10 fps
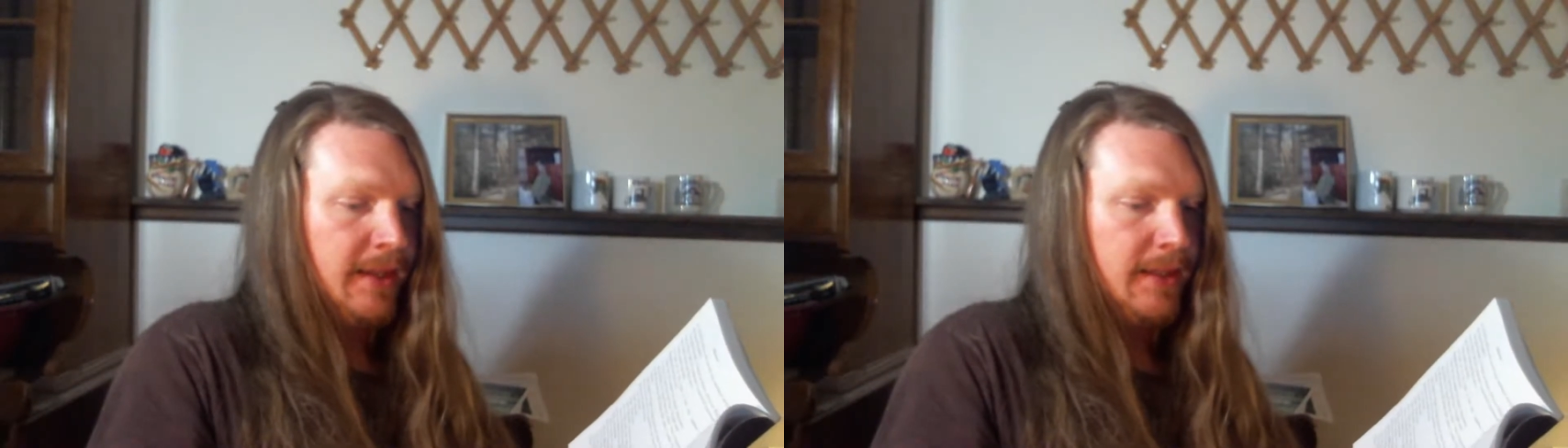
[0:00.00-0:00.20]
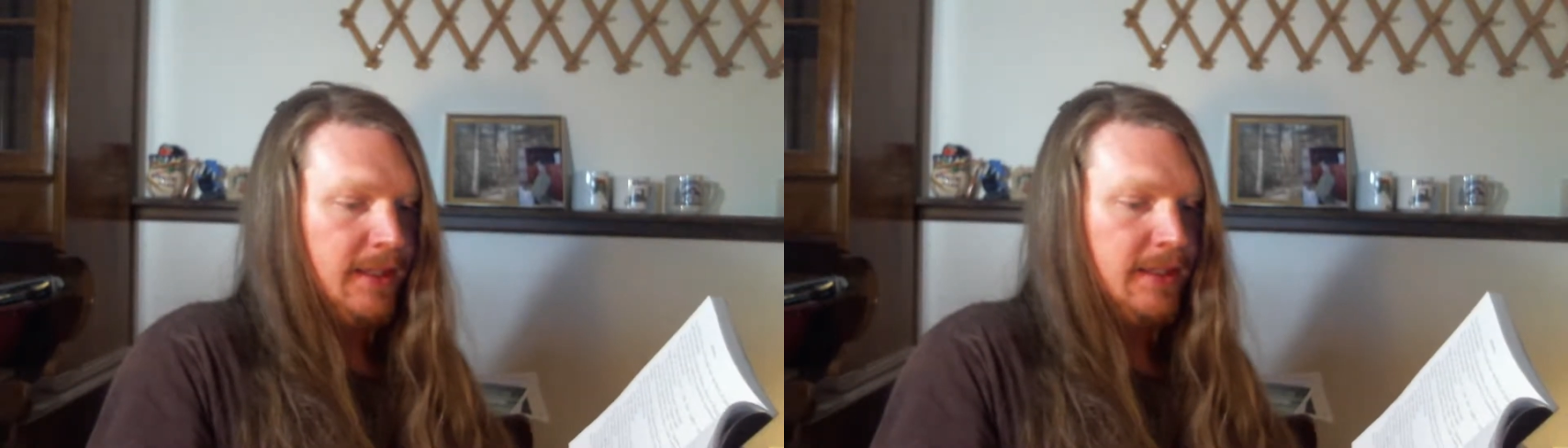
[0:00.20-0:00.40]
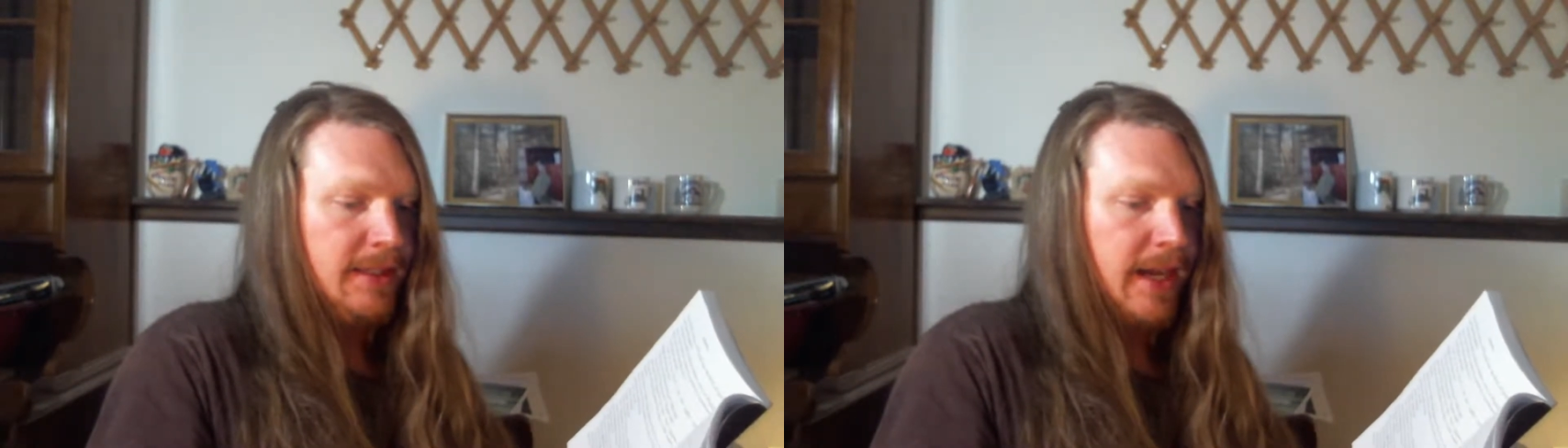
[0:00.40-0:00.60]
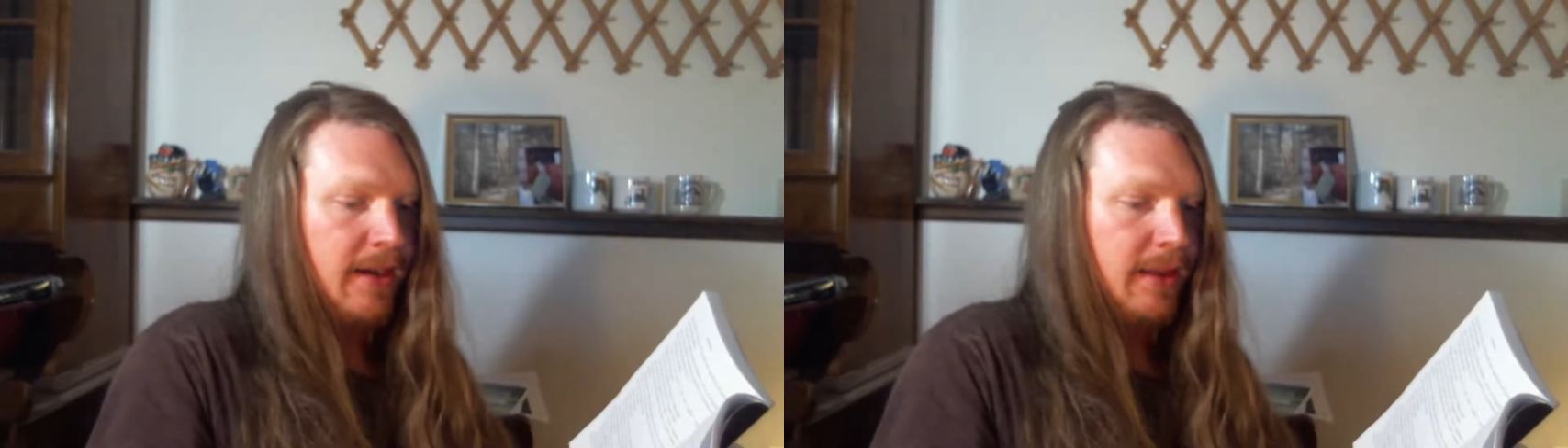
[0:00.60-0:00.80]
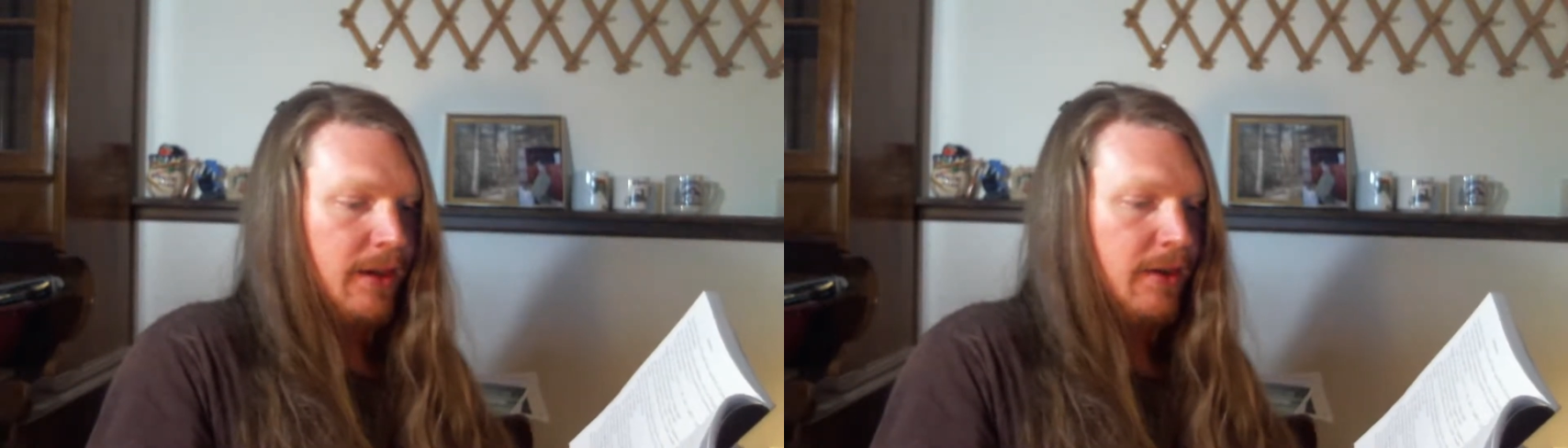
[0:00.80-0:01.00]
and he
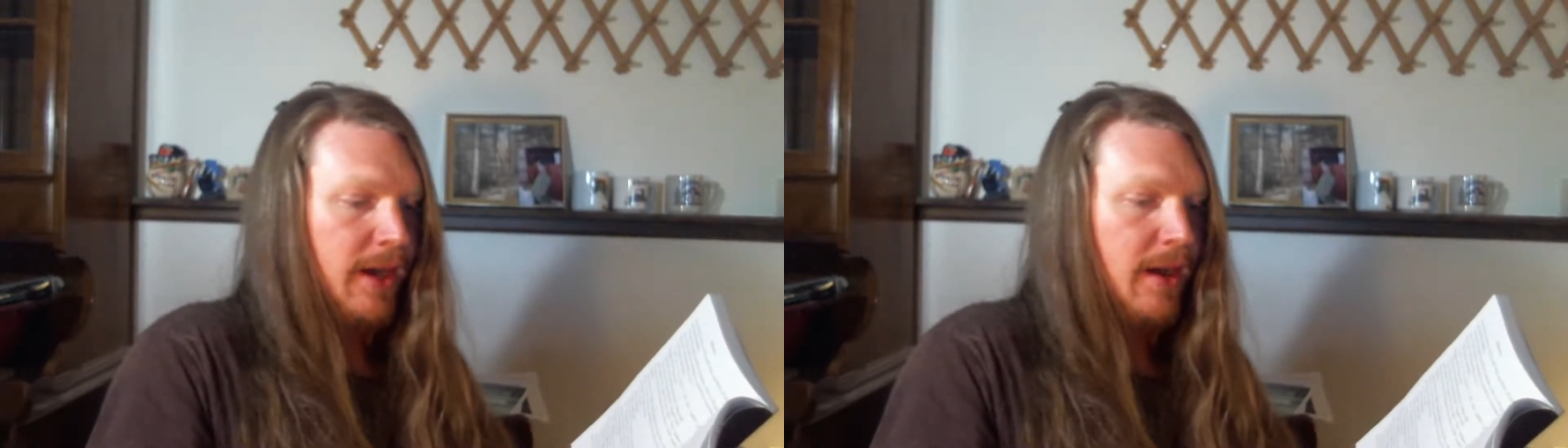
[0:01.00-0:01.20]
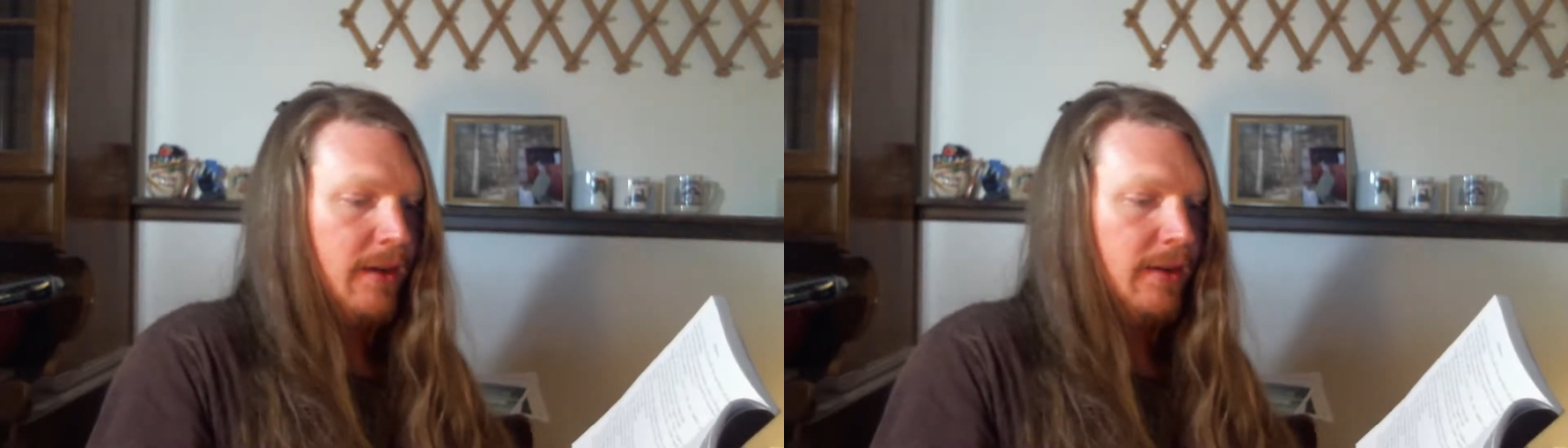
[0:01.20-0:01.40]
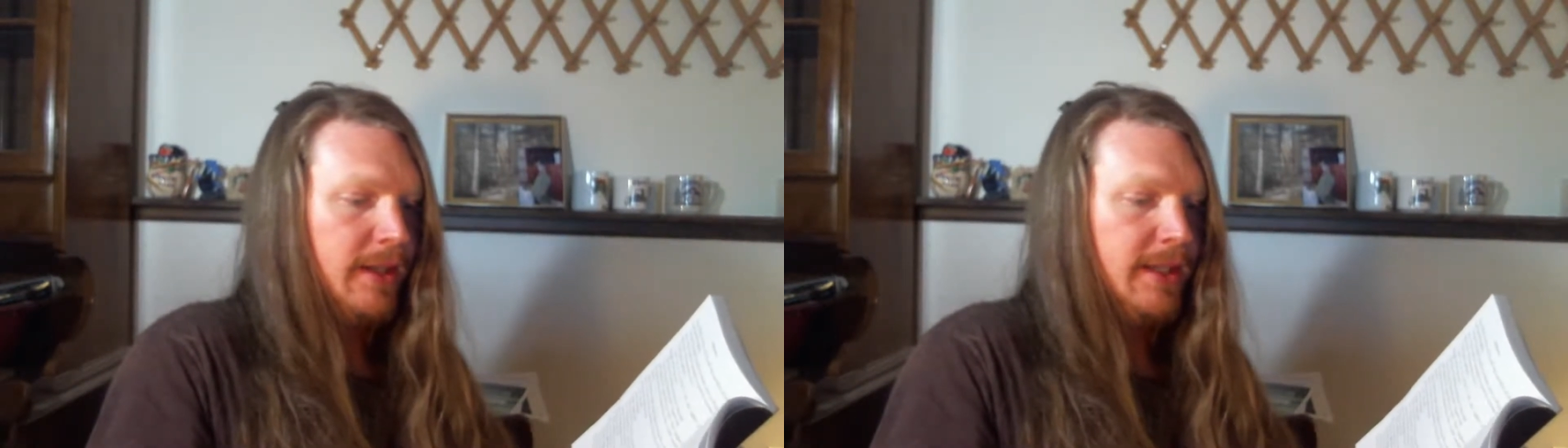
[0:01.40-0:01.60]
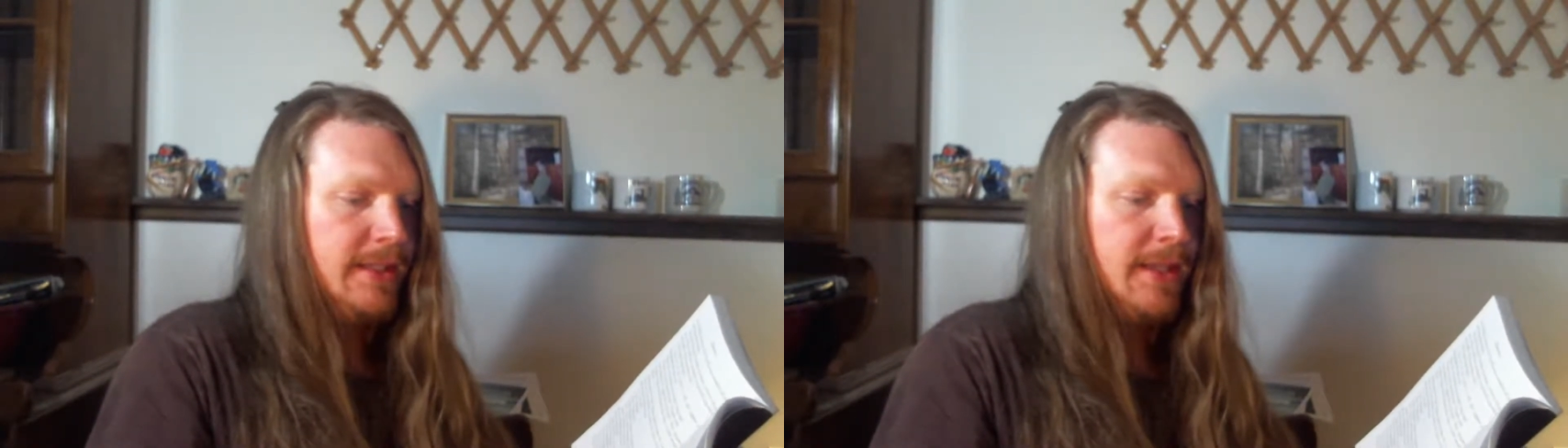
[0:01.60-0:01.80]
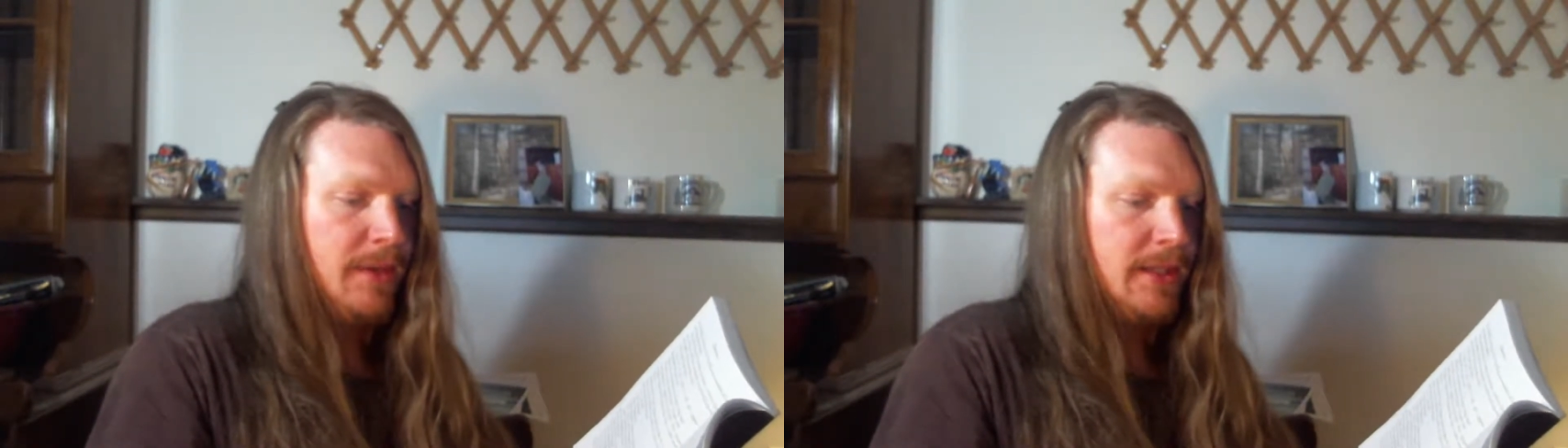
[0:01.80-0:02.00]
stared at the crowd, and he
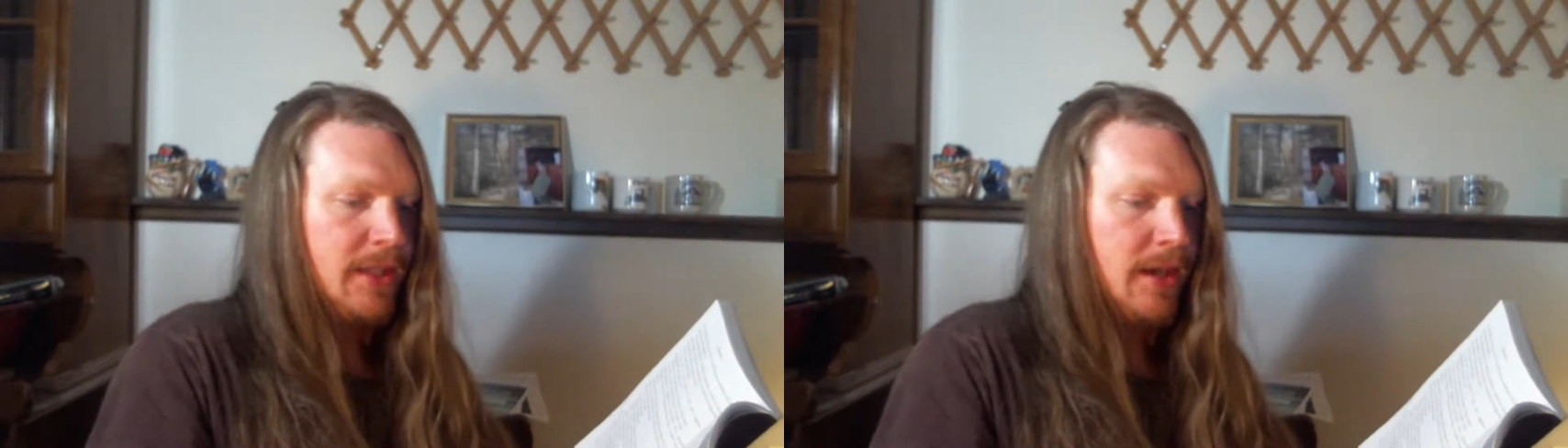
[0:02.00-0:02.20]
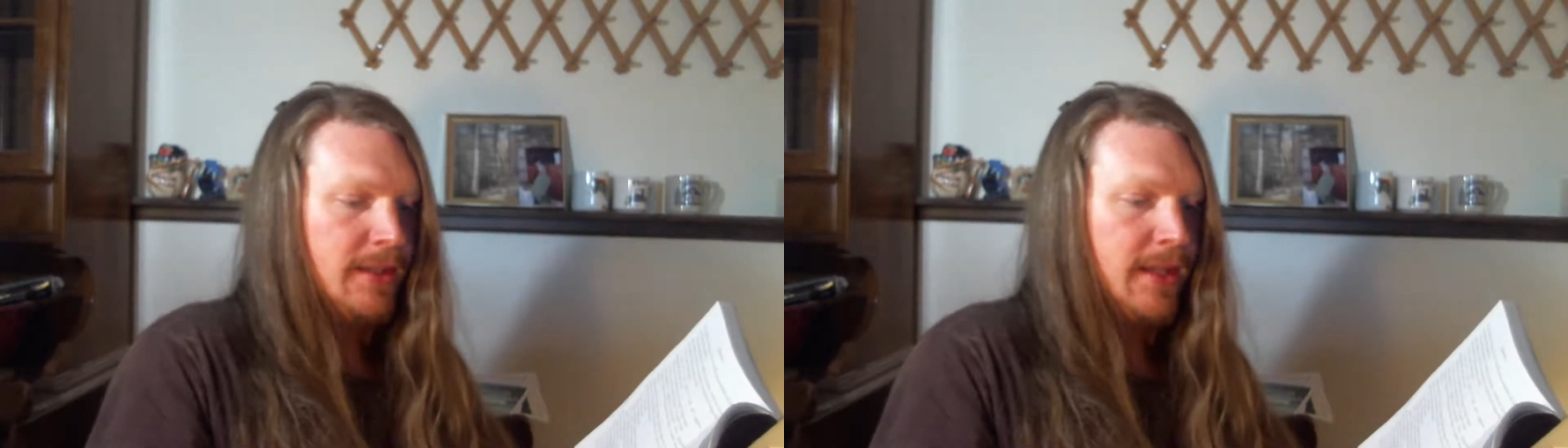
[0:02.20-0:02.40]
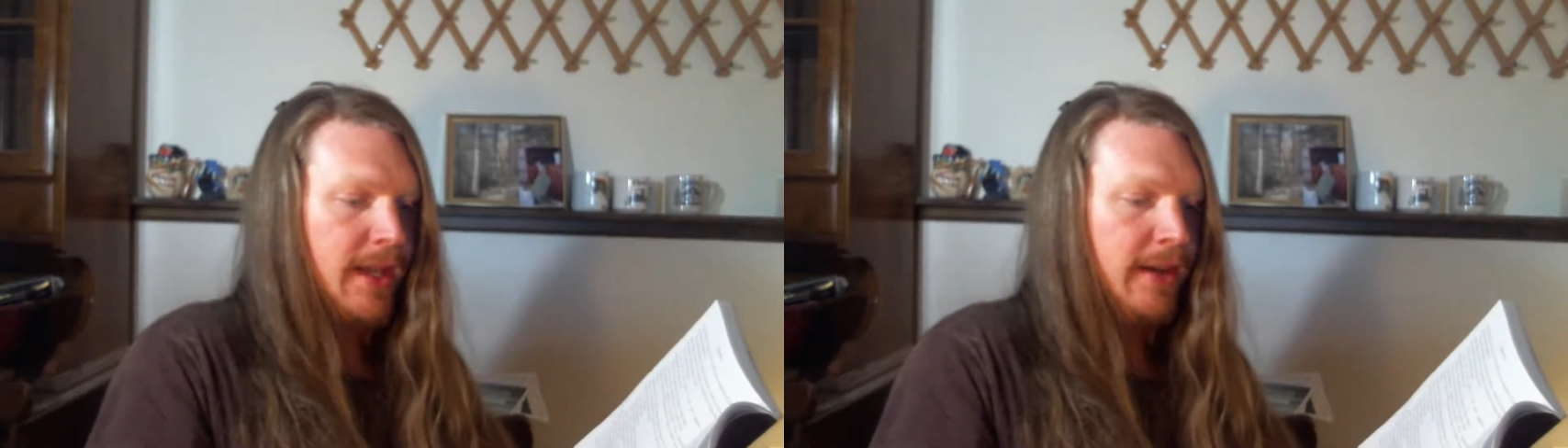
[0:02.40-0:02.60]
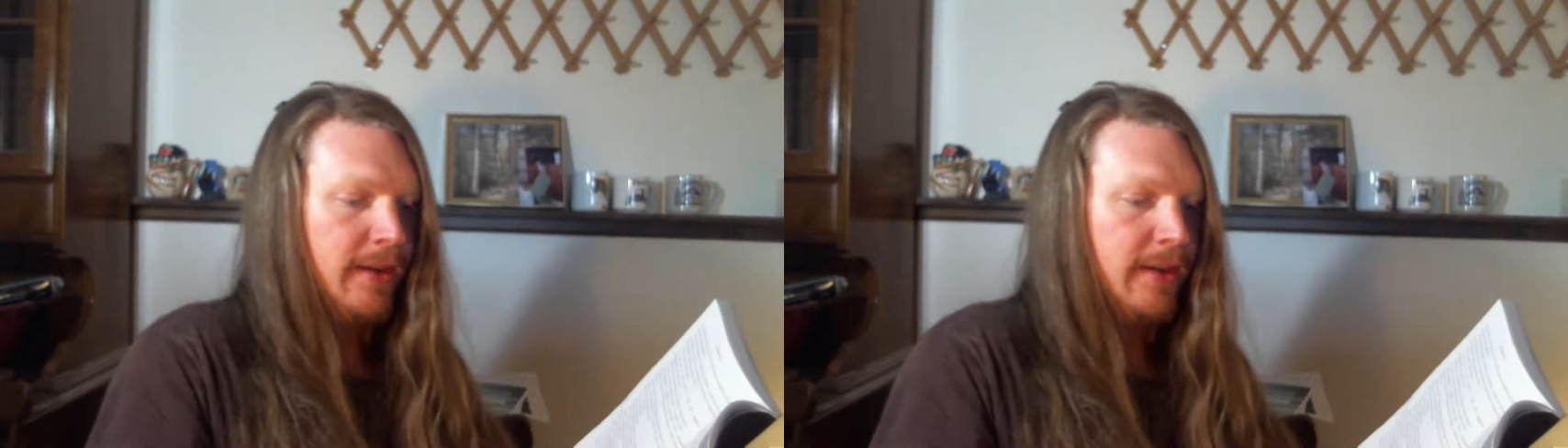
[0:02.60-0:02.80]
sipped his hot cider.